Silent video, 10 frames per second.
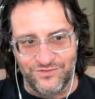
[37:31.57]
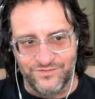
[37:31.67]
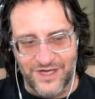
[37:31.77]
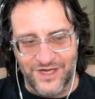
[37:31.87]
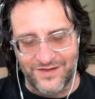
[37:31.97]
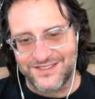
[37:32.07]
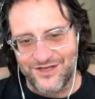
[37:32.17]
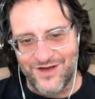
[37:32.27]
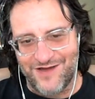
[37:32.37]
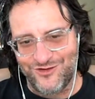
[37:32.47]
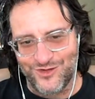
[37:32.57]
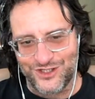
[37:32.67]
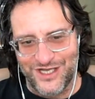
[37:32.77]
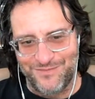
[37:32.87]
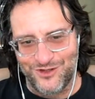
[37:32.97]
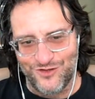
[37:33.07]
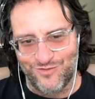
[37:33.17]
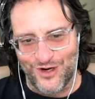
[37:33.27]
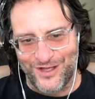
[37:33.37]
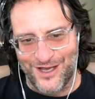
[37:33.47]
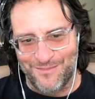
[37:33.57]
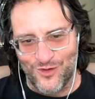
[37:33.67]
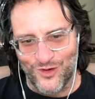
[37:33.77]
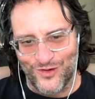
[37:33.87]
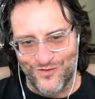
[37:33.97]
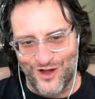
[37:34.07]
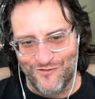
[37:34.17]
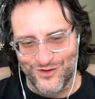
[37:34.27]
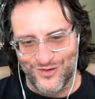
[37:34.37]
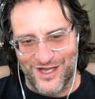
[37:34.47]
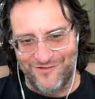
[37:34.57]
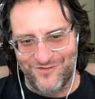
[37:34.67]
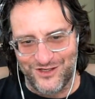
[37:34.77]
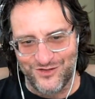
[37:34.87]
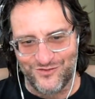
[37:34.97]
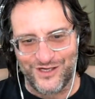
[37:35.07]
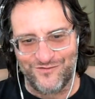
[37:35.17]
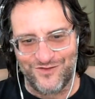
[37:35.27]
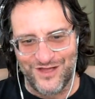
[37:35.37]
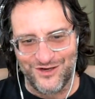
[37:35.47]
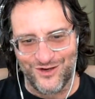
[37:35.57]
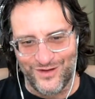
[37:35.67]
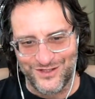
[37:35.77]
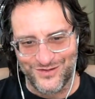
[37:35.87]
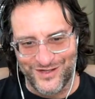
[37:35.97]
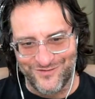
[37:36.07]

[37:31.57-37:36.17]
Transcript: like to say you have to accept that you've probably got more of your life that you've lived than you're going to live.